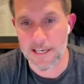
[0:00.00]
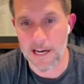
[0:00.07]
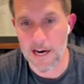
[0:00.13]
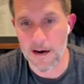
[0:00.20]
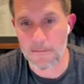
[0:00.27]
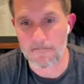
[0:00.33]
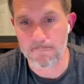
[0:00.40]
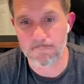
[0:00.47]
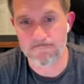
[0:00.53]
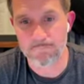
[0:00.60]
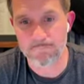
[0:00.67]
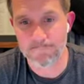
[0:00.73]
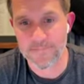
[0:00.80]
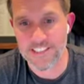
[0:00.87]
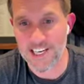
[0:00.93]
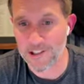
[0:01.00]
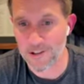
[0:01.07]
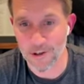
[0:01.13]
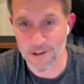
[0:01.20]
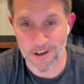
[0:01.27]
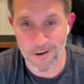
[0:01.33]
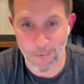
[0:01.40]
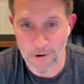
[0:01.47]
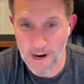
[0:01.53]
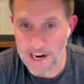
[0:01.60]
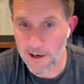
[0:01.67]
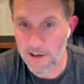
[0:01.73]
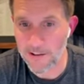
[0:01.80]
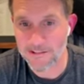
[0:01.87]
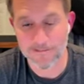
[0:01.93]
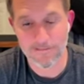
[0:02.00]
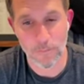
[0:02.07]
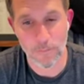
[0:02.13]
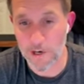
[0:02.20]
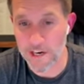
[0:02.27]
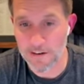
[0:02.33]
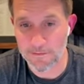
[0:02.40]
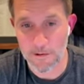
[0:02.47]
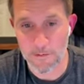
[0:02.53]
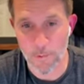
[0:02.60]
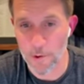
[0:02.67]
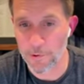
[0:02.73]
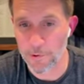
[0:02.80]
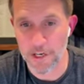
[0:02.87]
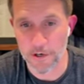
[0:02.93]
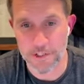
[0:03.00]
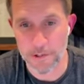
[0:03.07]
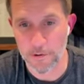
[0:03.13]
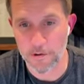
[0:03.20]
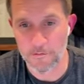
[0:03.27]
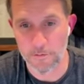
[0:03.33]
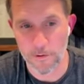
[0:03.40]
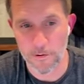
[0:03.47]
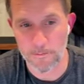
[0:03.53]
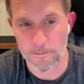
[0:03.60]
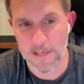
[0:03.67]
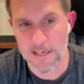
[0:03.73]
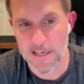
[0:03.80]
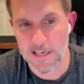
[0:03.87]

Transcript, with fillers: um, take a look at a route, whatever, we would go do it for them.